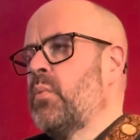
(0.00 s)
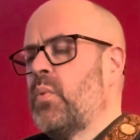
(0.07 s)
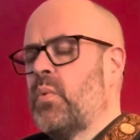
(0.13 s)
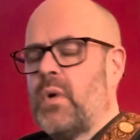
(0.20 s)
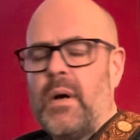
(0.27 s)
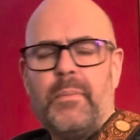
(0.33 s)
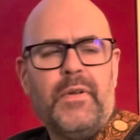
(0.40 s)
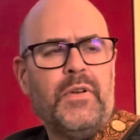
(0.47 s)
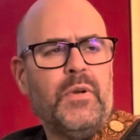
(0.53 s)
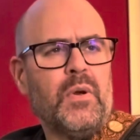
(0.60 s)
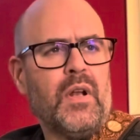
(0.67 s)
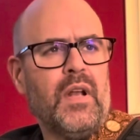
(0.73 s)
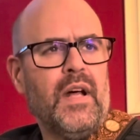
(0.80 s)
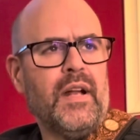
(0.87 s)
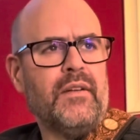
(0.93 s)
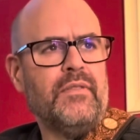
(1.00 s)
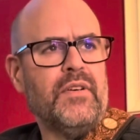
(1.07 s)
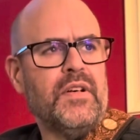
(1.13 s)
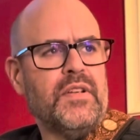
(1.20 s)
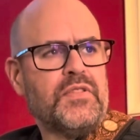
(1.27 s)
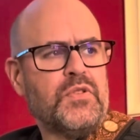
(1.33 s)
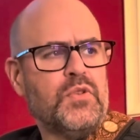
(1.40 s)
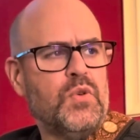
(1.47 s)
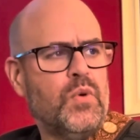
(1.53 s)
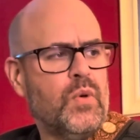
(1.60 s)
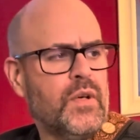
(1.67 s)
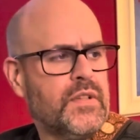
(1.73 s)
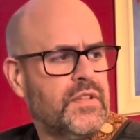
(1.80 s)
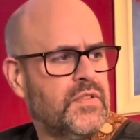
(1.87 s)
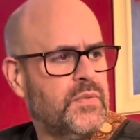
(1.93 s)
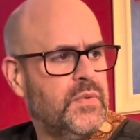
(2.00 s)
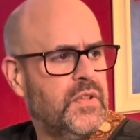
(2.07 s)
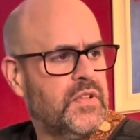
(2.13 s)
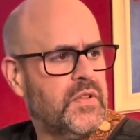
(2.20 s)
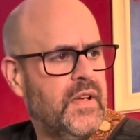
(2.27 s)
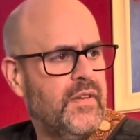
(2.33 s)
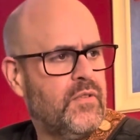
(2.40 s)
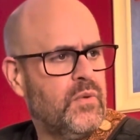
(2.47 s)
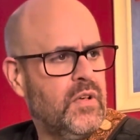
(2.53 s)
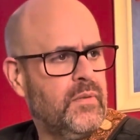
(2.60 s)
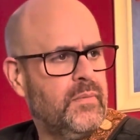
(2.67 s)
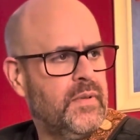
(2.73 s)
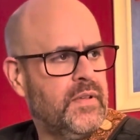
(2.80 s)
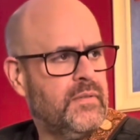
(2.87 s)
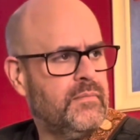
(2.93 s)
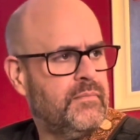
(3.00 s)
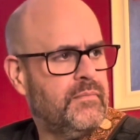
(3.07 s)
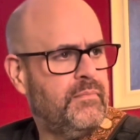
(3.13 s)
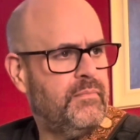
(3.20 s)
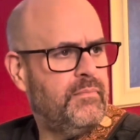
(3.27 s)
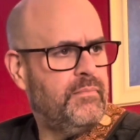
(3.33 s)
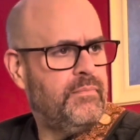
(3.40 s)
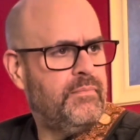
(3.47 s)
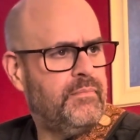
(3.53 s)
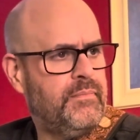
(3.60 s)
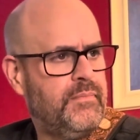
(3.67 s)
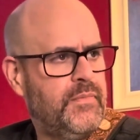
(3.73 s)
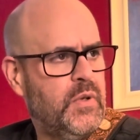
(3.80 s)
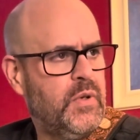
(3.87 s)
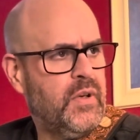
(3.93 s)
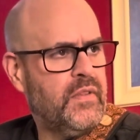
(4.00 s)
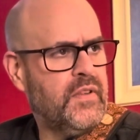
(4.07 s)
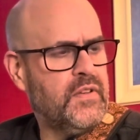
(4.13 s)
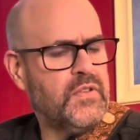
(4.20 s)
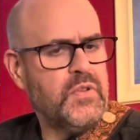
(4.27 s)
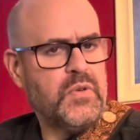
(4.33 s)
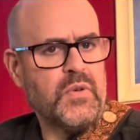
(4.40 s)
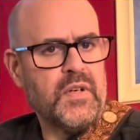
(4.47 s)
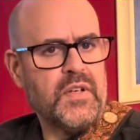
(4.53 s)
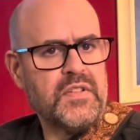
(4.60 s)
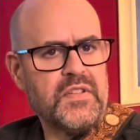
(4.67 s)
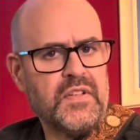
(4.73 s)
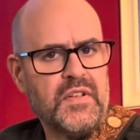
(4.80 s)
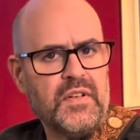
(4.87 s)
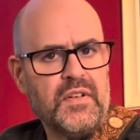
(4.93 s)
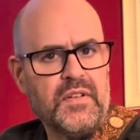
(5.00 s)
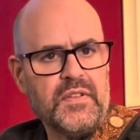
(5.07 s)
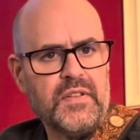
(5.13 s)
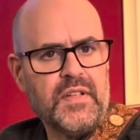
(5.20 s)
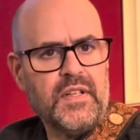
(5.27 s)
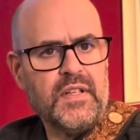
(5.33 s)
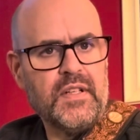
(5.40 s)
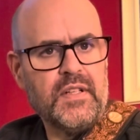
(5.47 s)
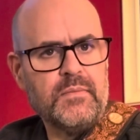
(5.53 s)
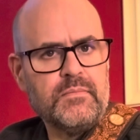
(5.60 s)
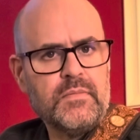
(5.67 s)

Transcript: I've been doing a lot of schoolwork this week, so I haven't really been doing anything too crazy on the